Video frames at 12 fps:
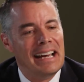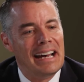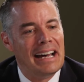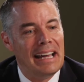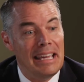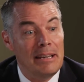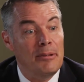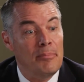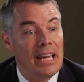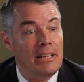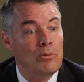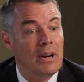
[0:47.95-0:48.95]
And in
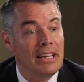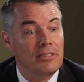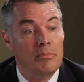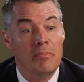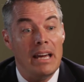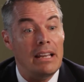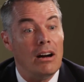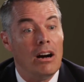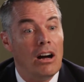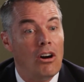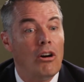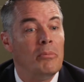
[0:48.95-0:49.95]
many ways,
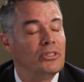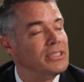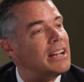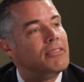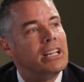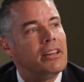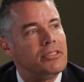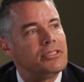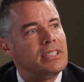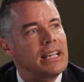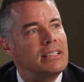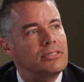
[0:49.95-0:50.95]
almost every other
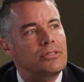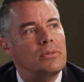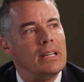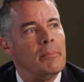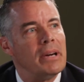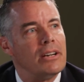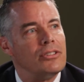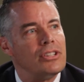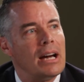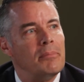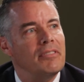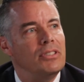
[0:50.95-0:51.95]
state is doing a better
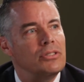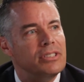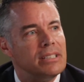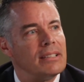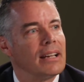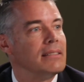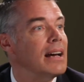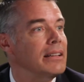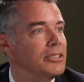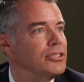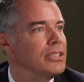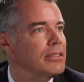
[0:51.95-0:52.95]
job of using
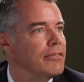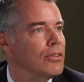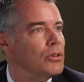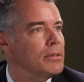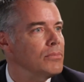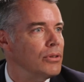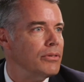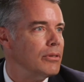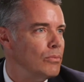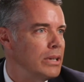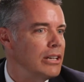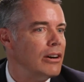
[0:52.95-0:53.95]
technology in the voting booth
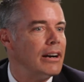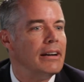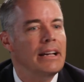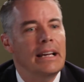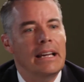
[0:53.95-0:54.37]
than we are.